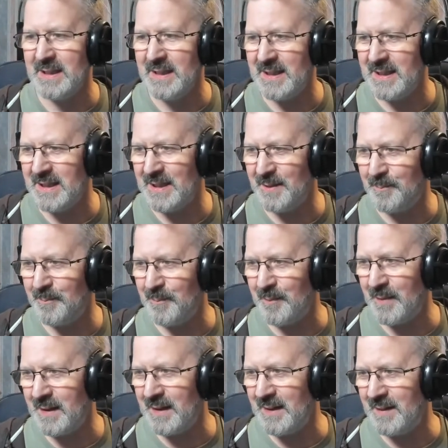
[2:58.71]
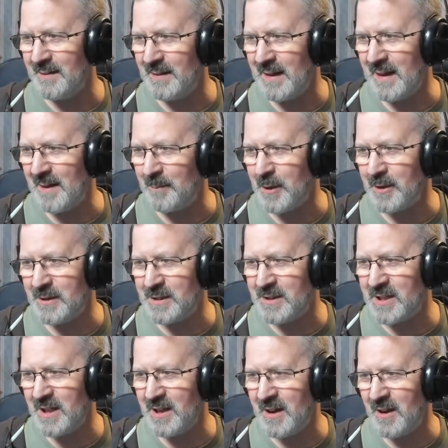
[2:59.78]
um, I'm going to
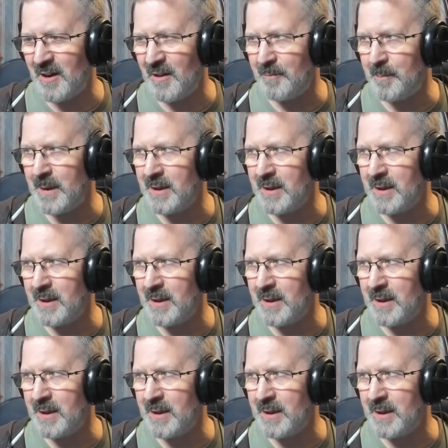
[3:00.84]
turn it off